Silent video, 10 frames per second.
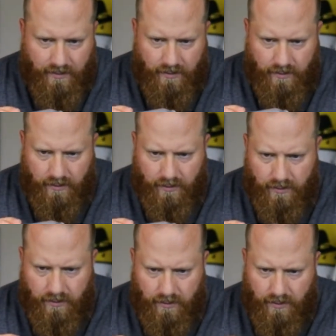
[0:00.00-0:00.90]

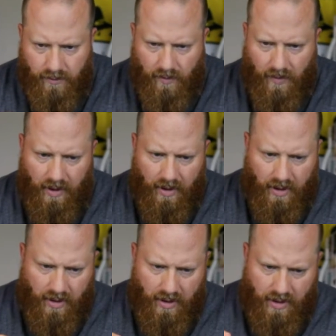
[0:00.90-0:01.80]

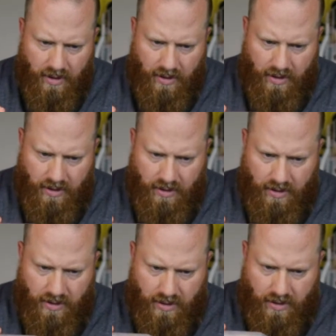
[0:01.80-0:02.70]

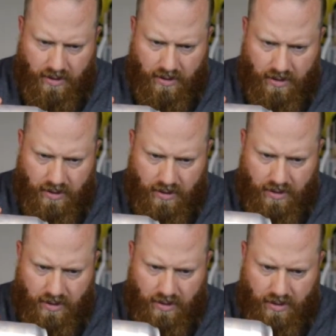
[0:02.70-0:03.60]

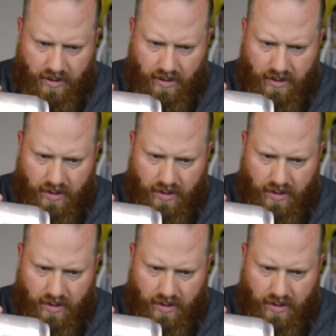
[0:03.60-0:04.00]
Nothing is said.